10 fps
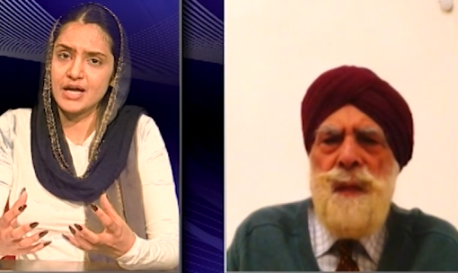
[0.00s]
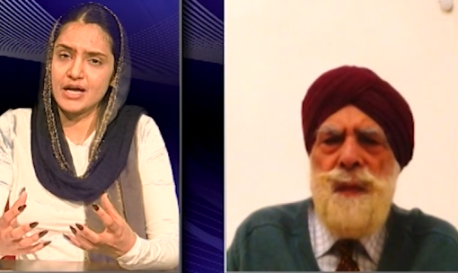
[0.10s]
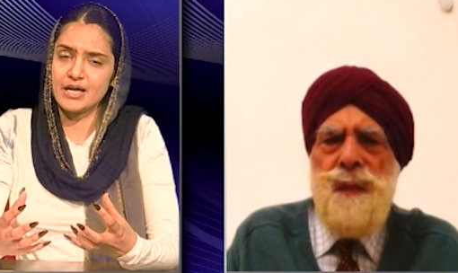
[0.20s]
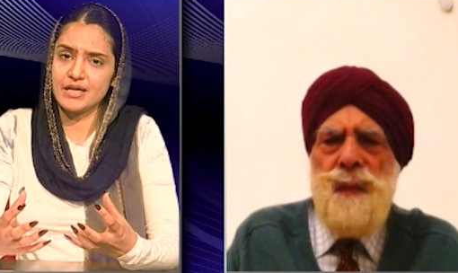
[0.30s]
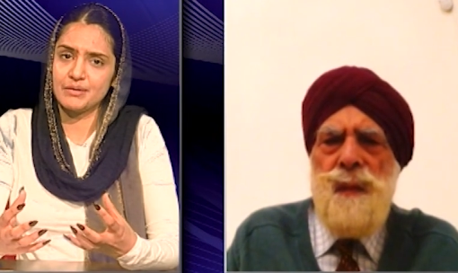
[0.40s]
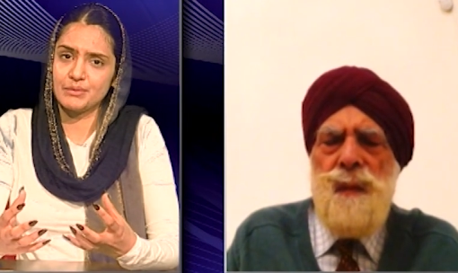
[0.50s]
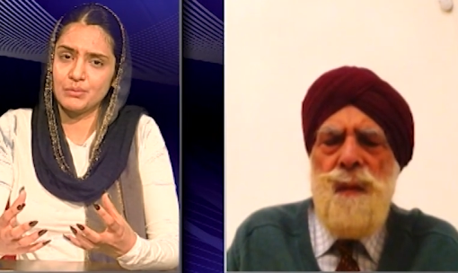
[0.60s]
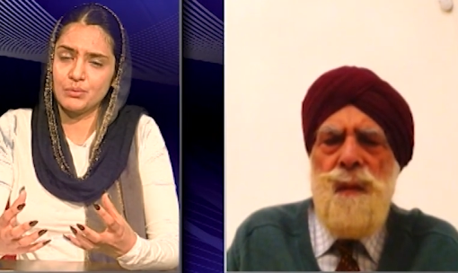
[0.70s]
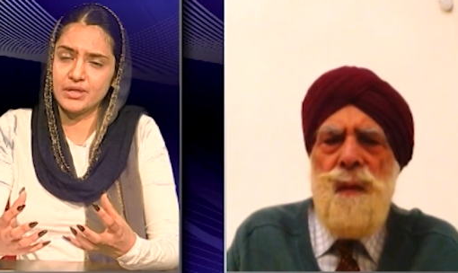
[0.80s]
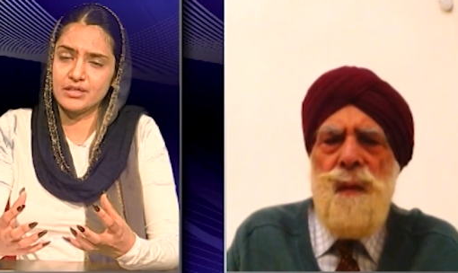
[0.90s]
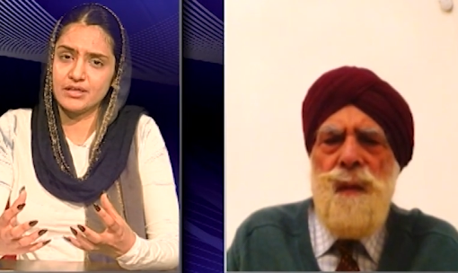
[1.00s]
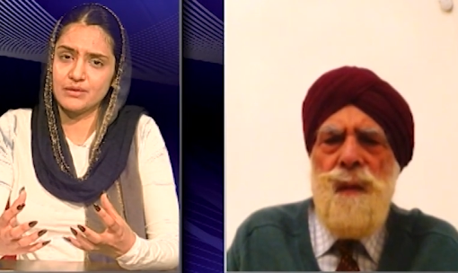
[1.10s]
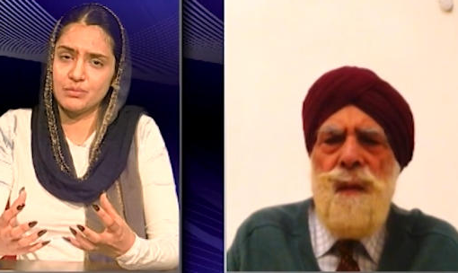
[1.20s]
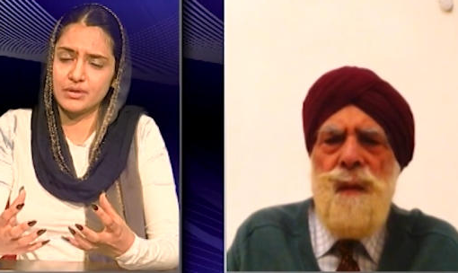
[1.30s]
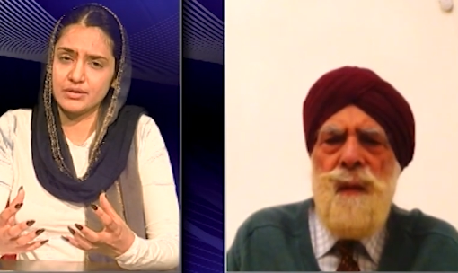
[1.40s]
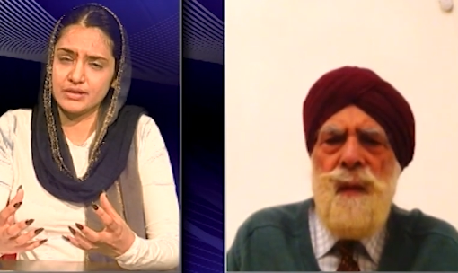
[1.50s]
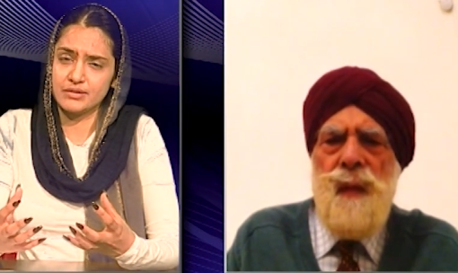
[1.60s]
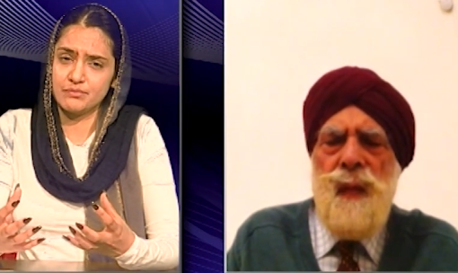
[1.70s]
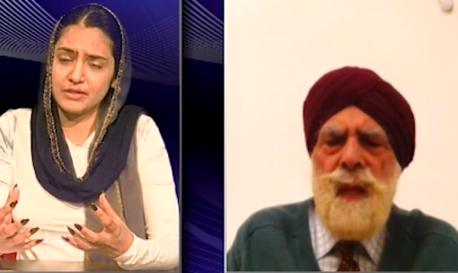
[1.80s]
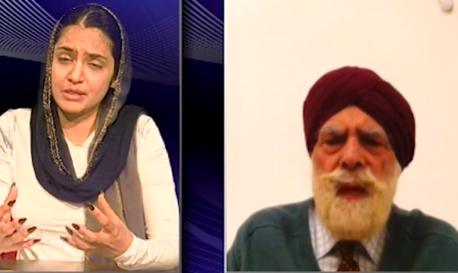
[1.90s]
Speaker 1: uh, with, uh,
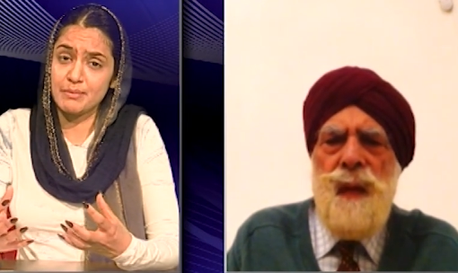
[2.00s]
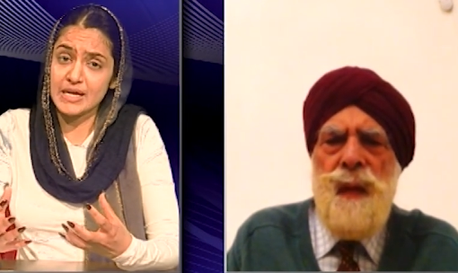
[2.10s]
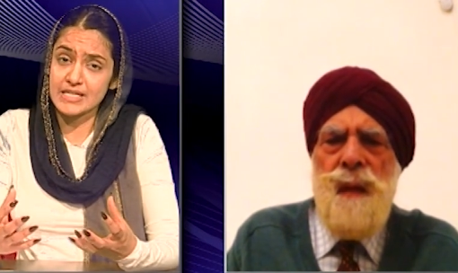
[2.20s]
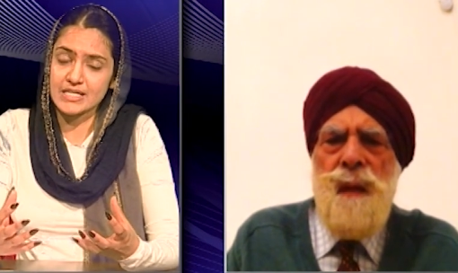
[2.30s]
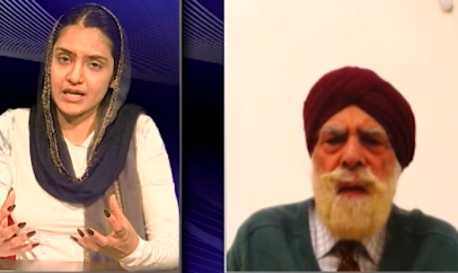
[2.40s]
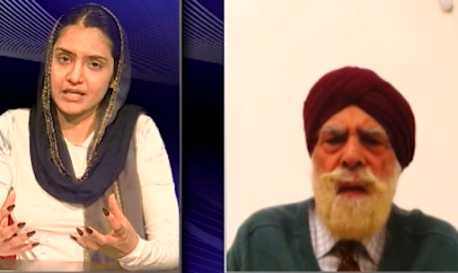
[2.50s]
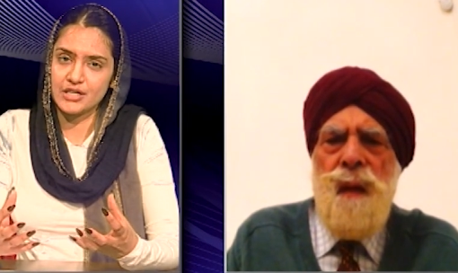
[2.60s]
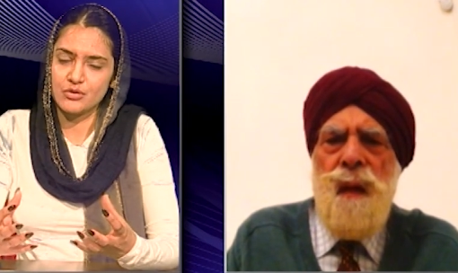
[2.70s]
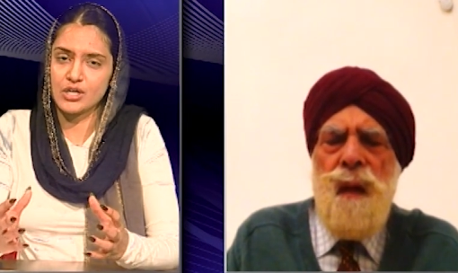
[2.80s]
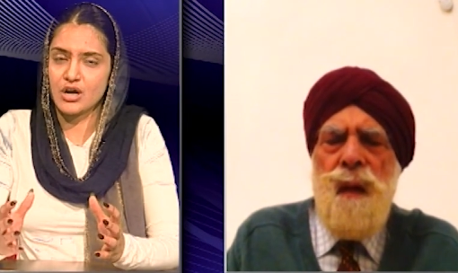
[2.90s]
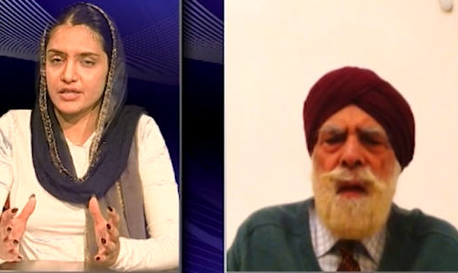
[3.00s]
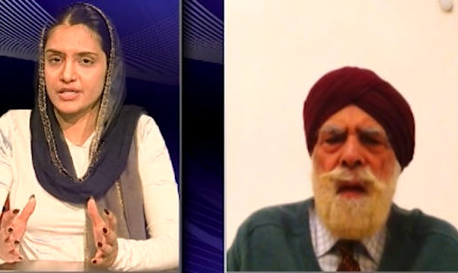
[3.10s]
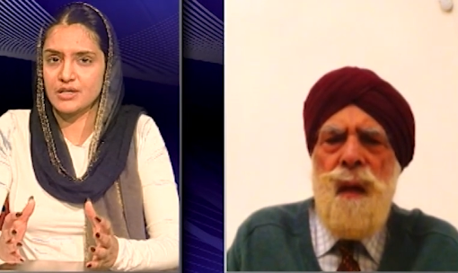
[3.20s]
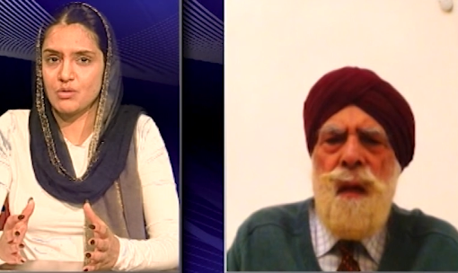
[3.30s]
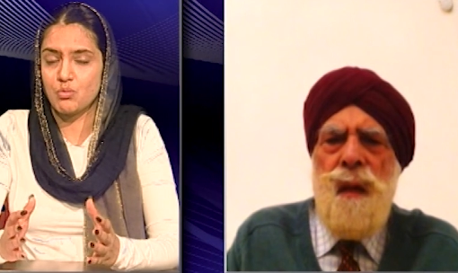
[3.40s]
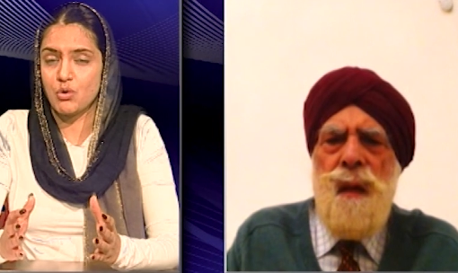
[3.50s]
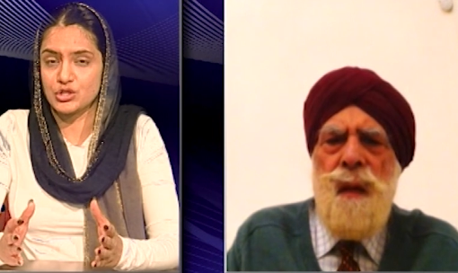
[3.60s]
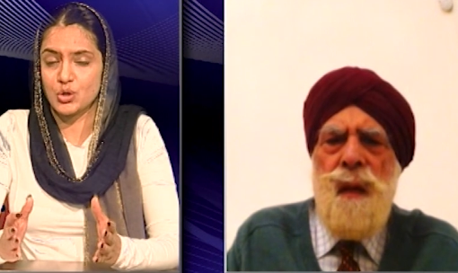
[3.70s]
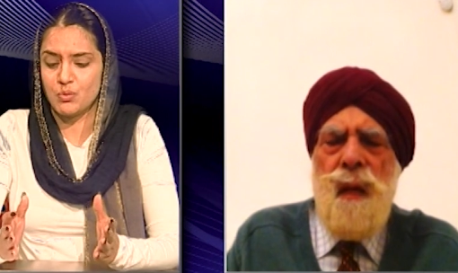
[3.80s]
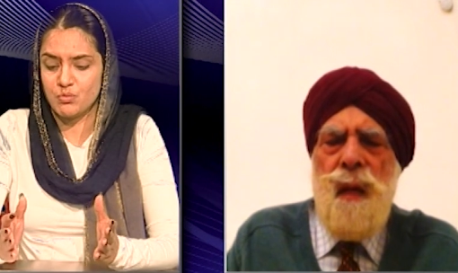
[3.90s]
with the media regarding
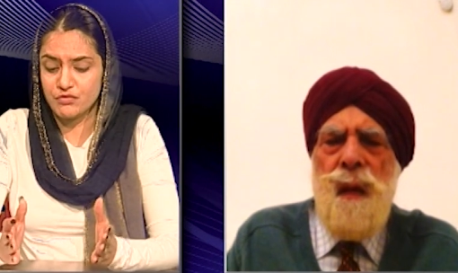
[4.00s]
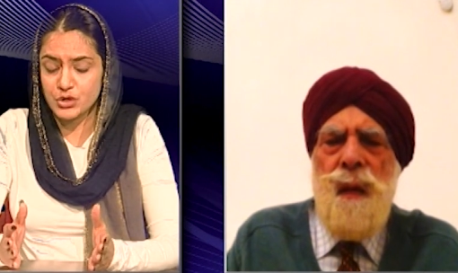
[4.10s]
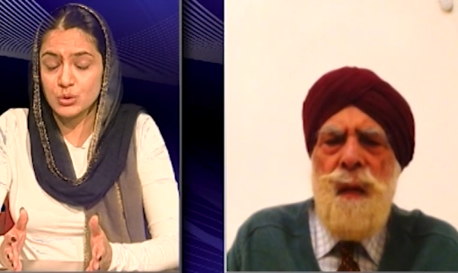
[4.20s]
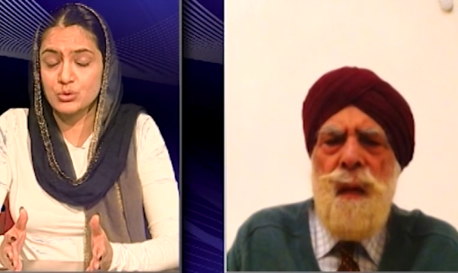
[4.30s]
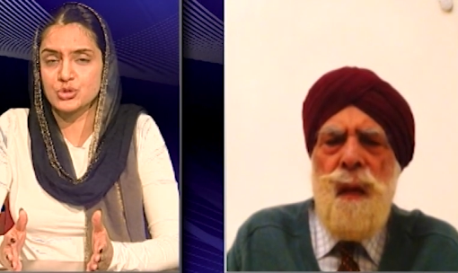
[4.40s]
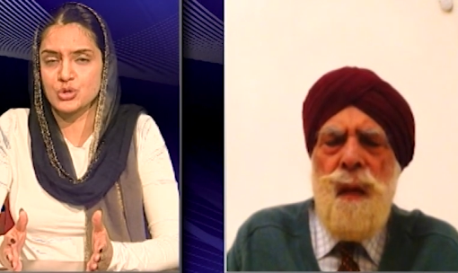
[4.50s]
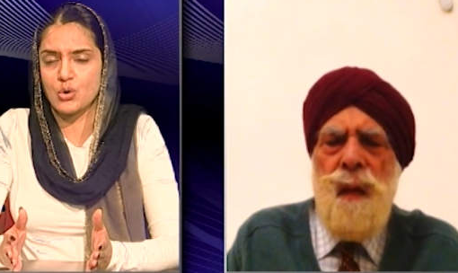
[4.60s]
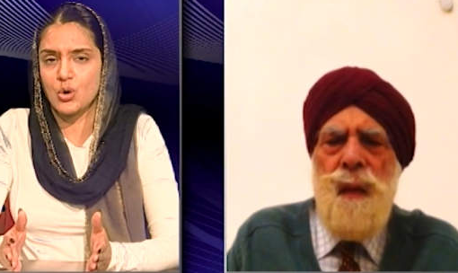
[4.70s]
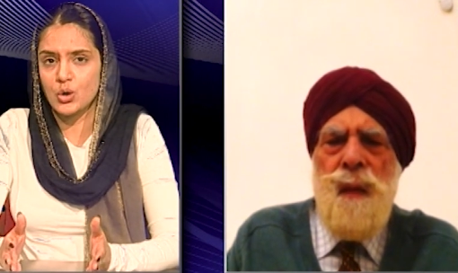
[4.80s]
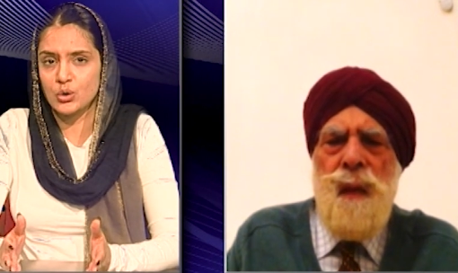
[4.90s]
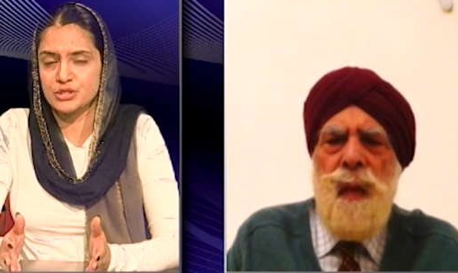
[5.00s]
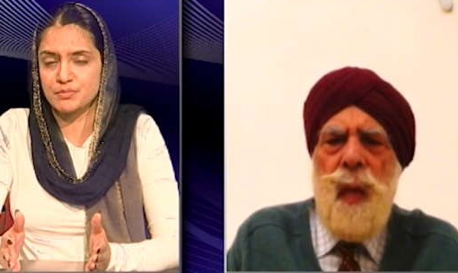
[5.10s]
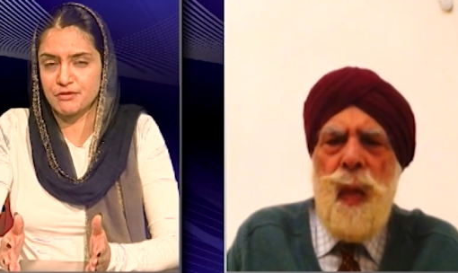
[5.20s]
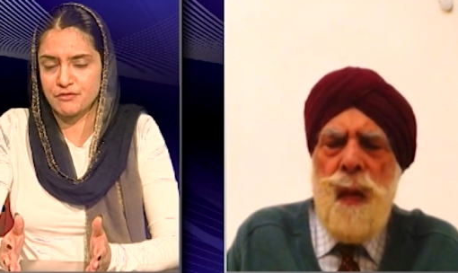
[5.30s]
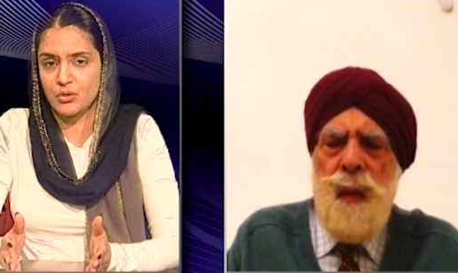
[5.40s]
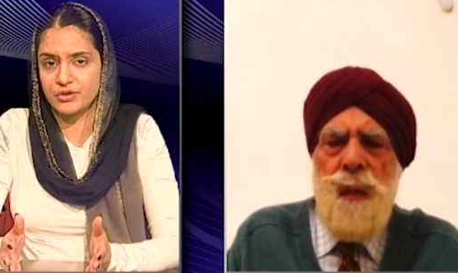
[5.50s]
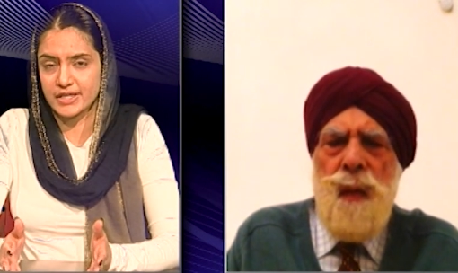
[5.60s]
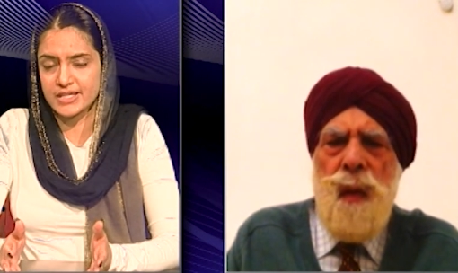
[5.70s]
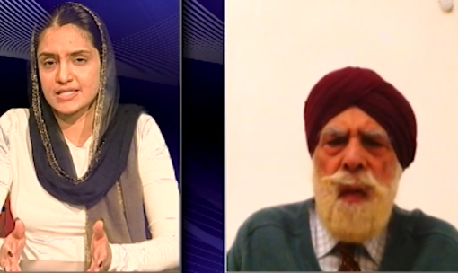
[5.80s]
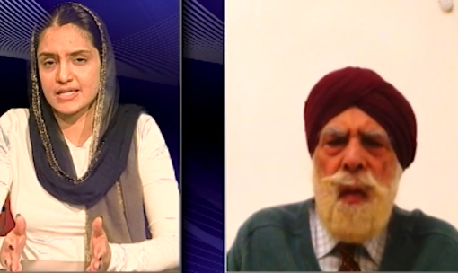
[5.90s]
what views you hold before
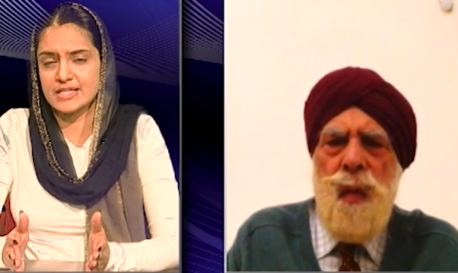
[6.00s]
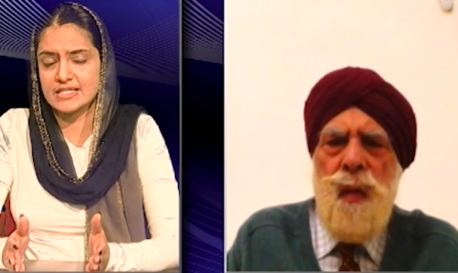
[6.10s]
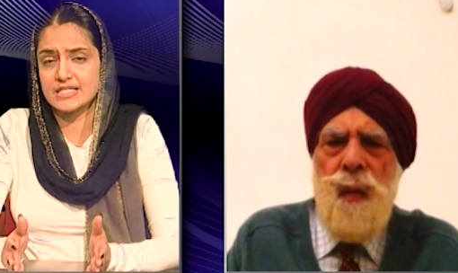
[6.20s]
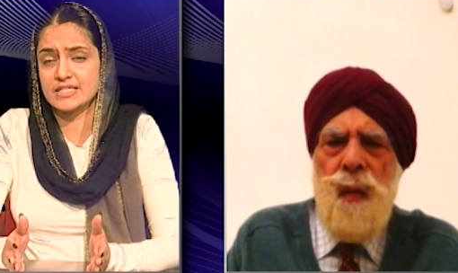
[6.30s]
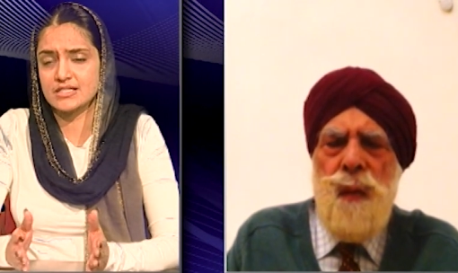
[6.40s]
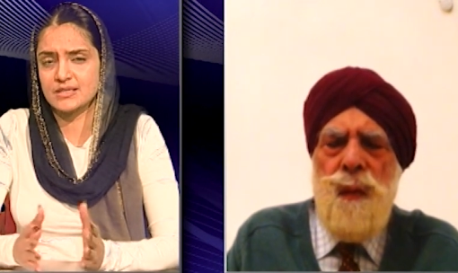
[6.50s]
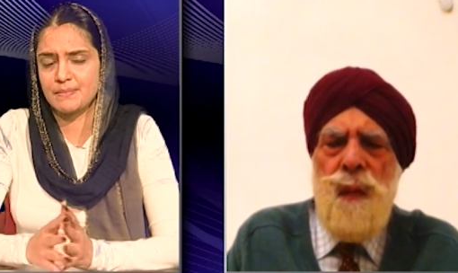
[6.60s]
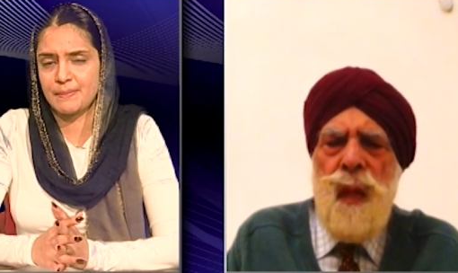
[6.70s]
this incident?